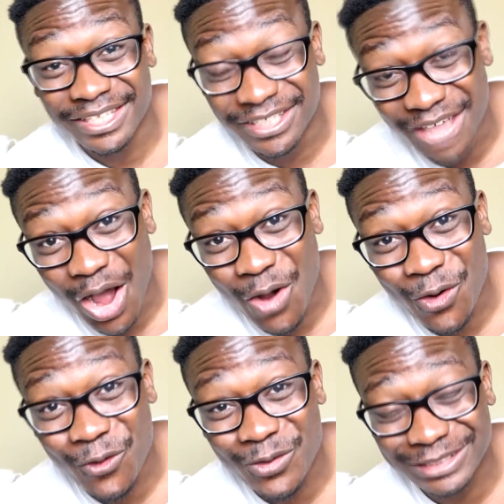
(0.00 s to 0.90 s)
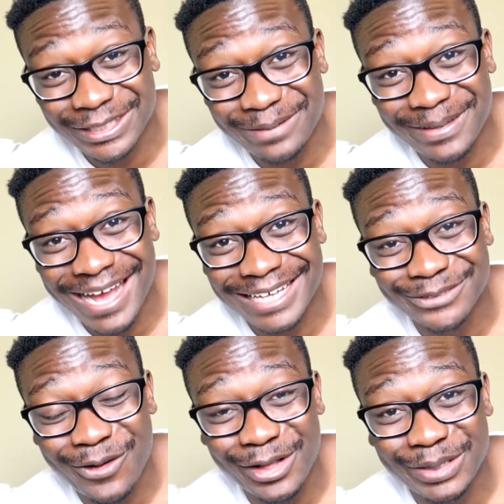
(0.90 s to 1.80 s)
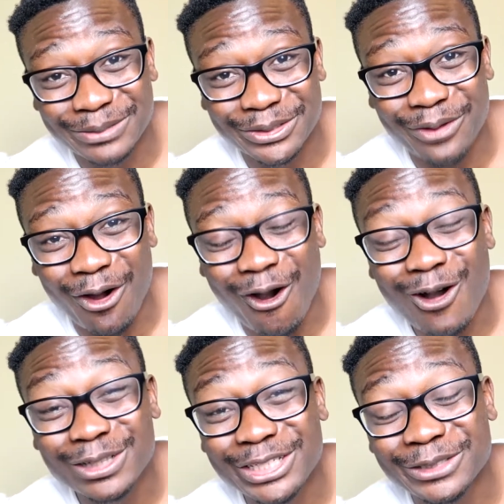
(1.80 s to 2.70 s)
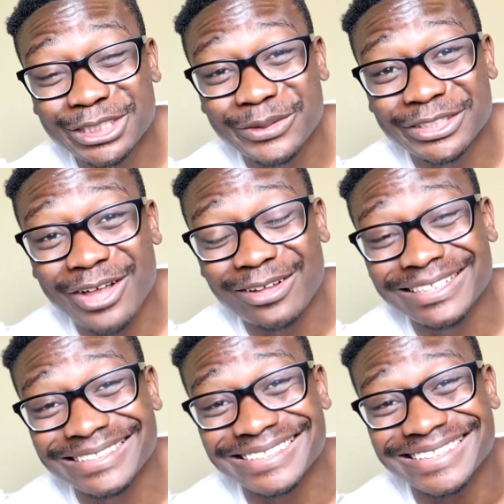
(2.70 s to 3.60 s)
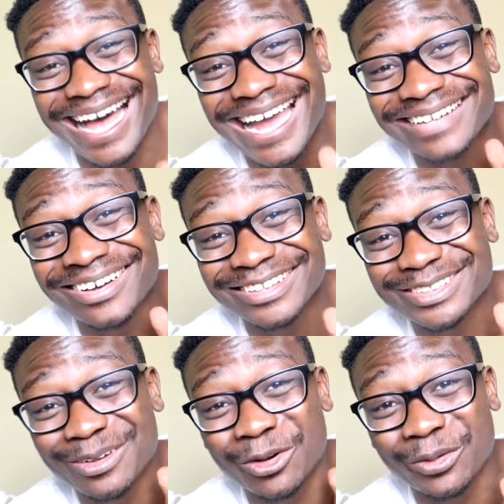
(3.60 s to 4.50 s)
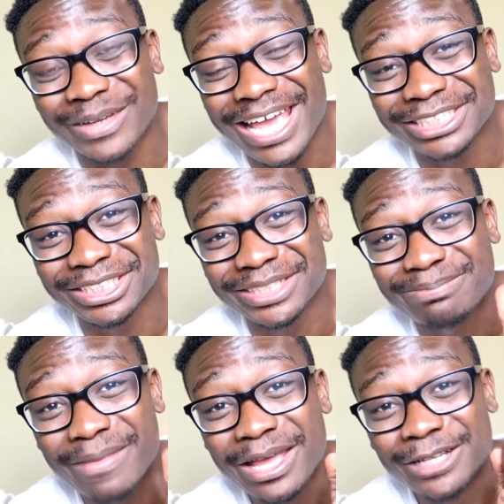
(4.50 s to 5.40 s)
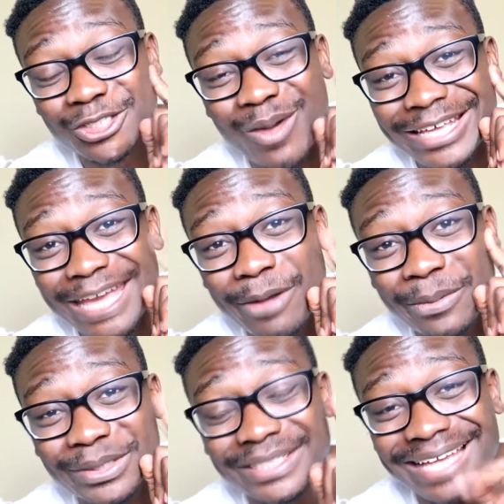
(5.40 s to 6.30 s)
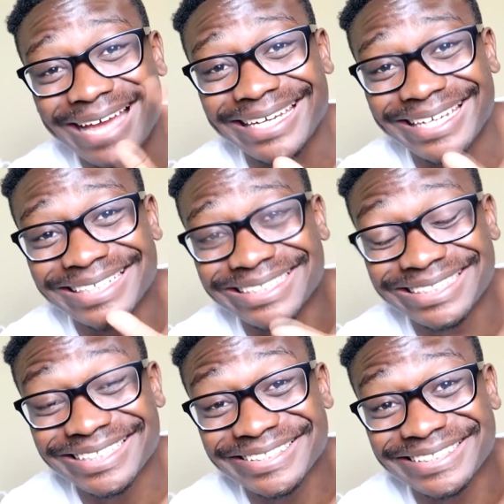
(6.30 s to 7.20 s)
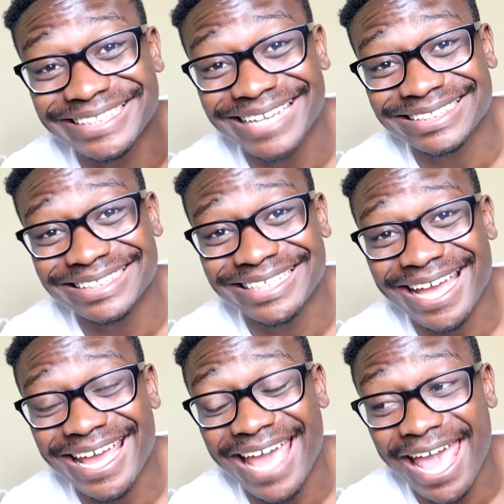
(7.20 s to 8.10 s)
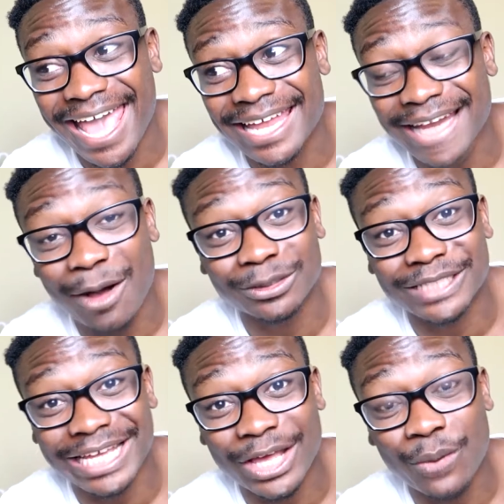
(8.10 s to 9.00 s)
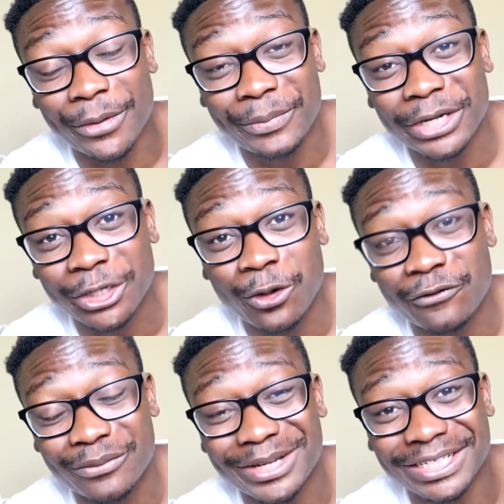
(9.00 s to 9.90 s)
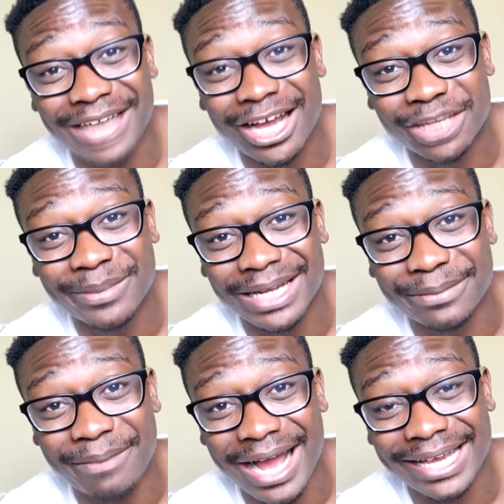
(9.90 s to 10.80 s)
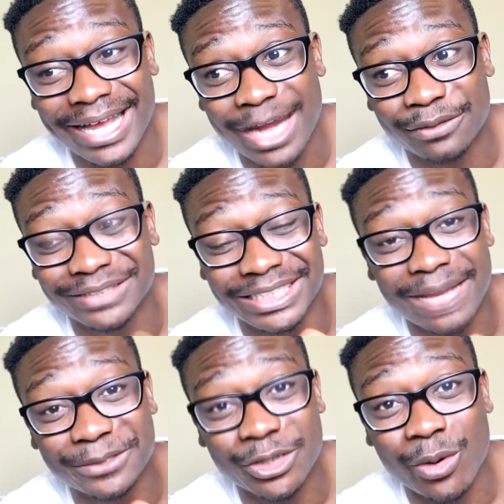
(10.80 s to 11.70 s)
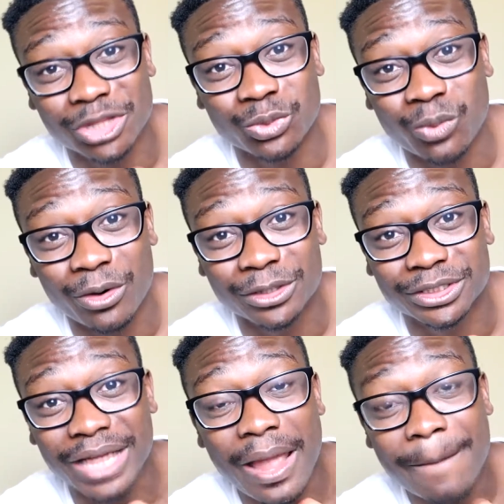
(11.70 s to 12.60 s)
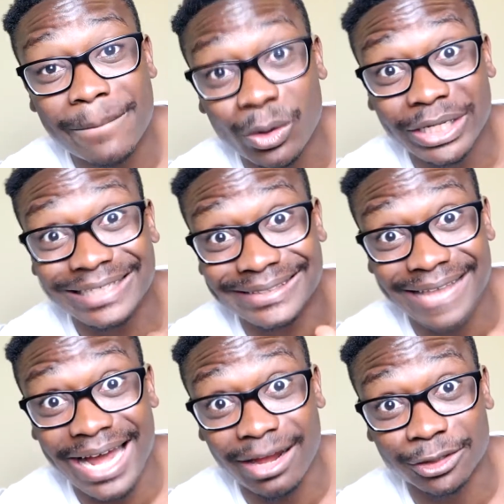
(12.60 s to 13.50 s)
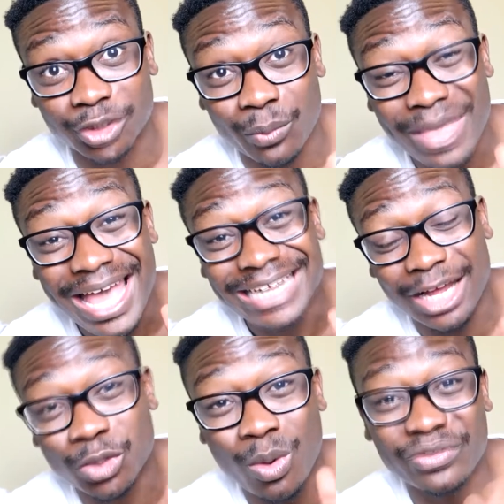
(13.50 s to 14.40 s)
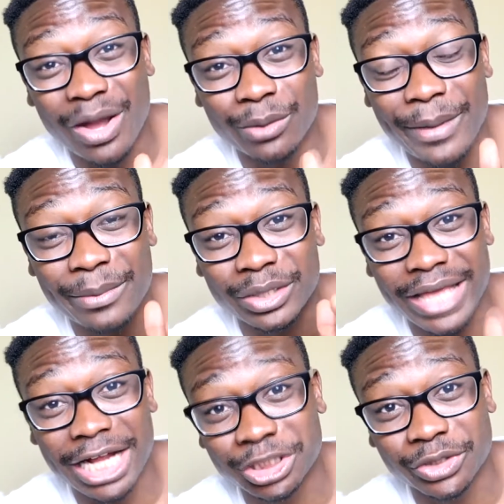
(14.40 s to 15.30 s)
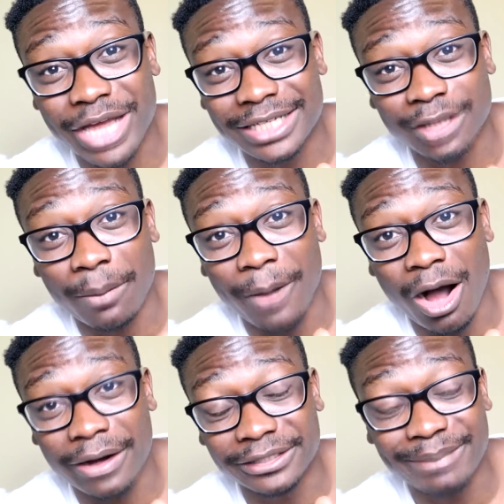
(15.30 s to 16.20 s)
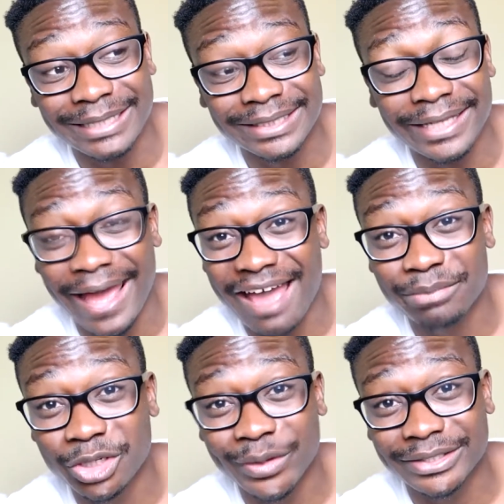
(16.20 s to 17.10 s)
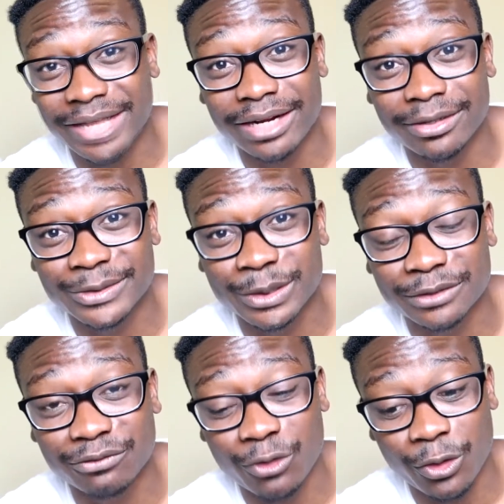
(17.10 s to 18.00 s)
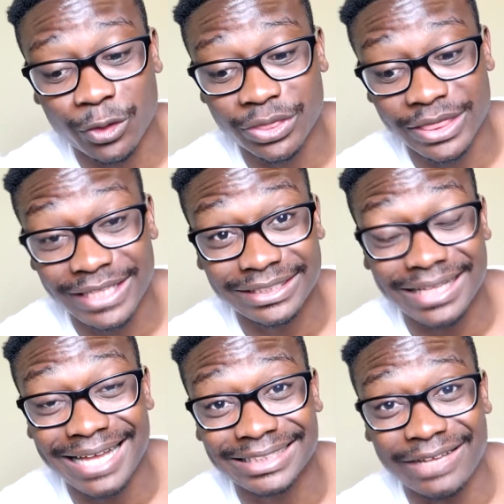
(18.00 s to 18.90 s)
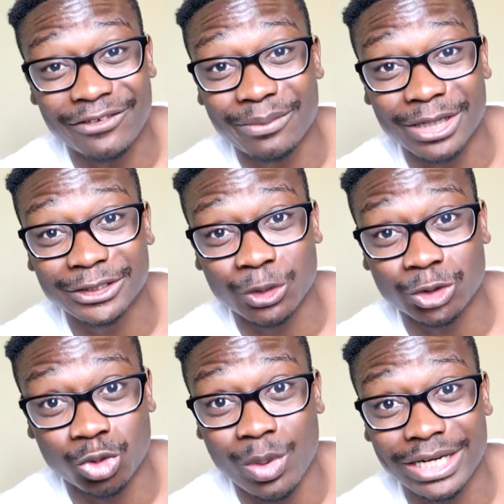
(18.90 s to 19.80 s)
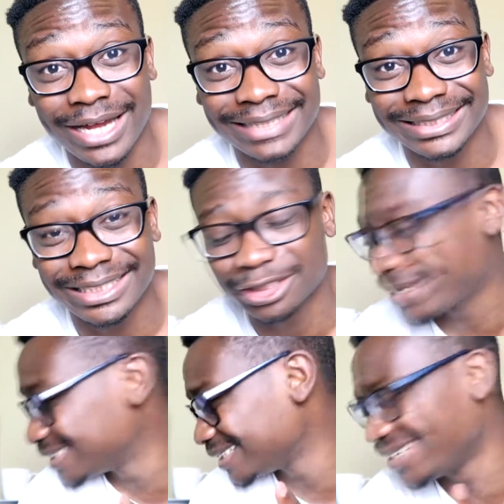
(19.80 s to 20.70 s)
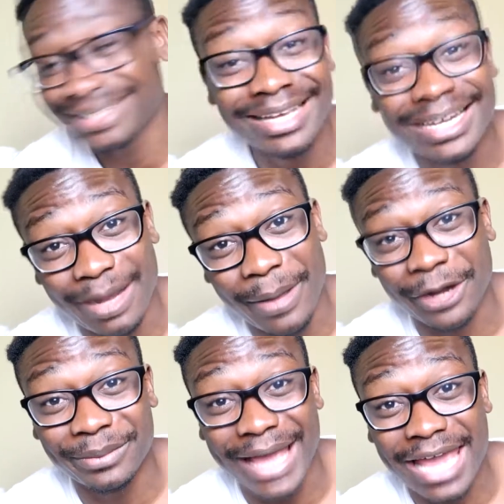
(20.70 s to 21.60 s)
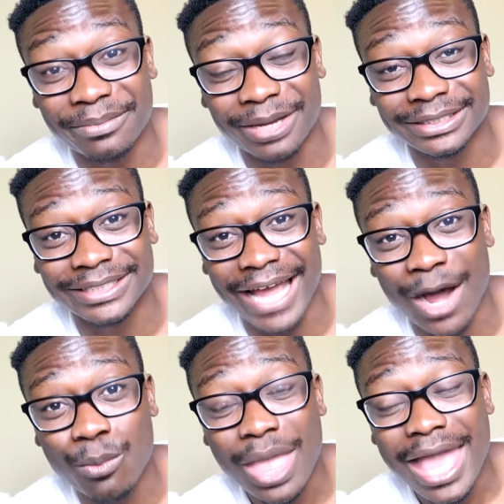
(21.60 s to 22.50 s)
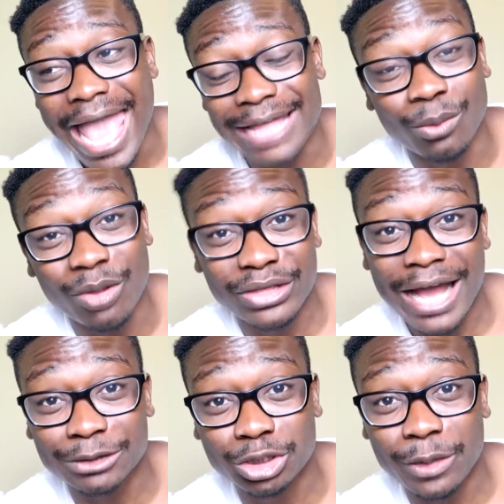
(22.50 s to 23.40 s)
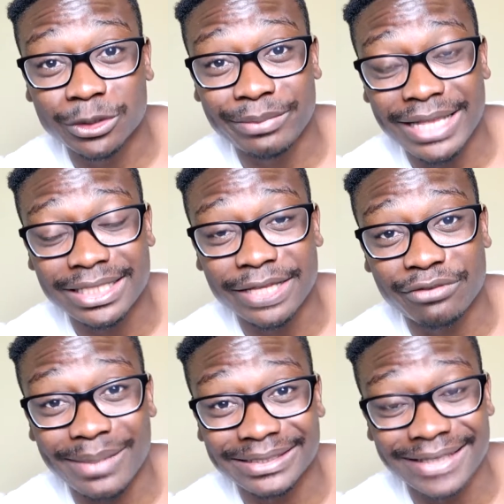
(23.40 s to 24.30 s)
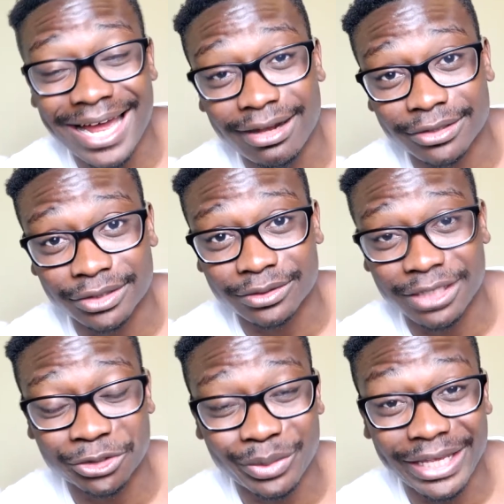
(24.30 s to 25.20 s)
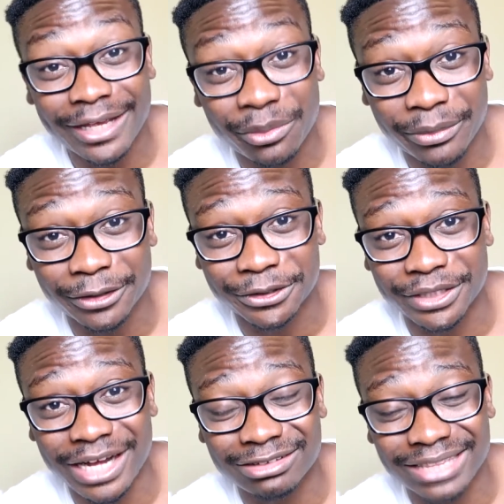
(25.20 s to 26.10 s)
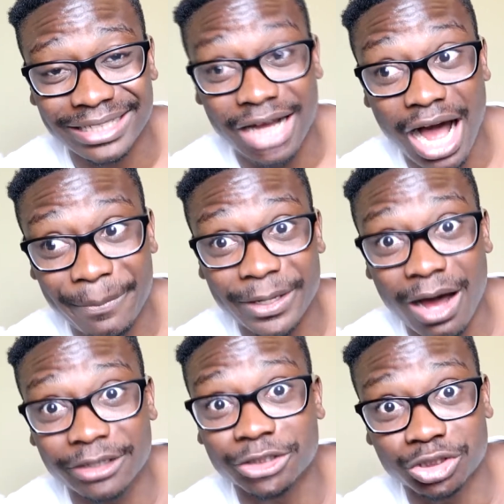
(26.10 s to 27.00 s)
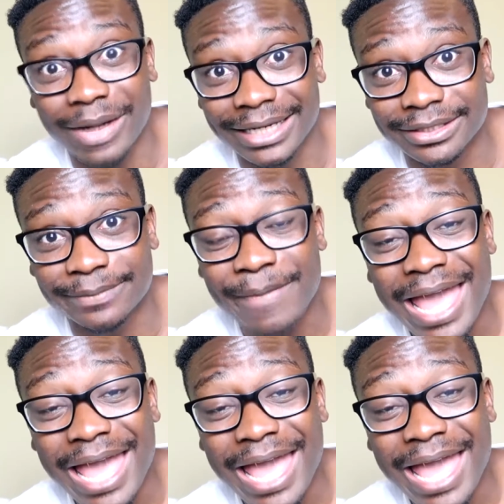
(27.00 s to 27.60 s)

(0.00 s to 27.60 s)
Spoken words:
Yo, what's up guys? Welcome to a whole new series called the Side Hustle Creation. So I came up with this idea just yesterday and I was like, it'll be pretty cool for me to document my kind of steps going towards building a side hustle. Now the one thing I want to be able to catch you guys up on is basically I have been doing side hustles for this last 7 months or 2019. It's basically about to be 8 months now. And the one thing I was doing was basically for my side hustles, I was doing e-commerce and I was like hopping on trends.